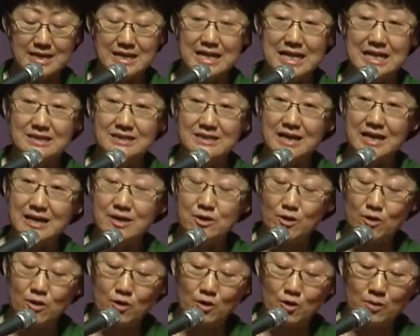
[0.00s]
and I
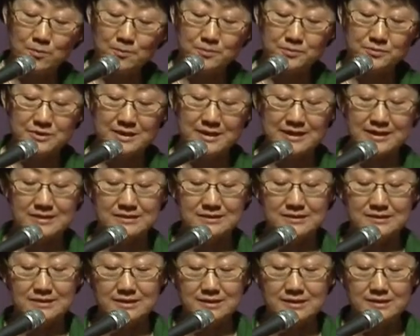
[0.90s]
hope
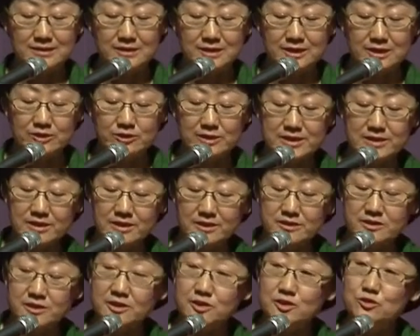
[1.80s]
that it will
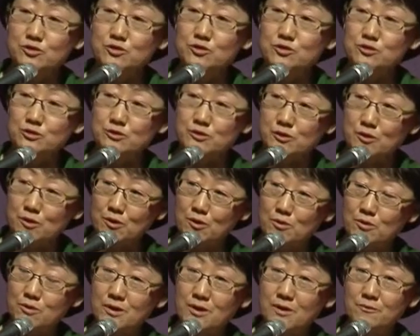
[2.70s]
continue to
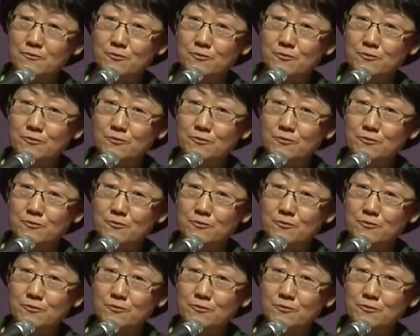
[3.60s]
grow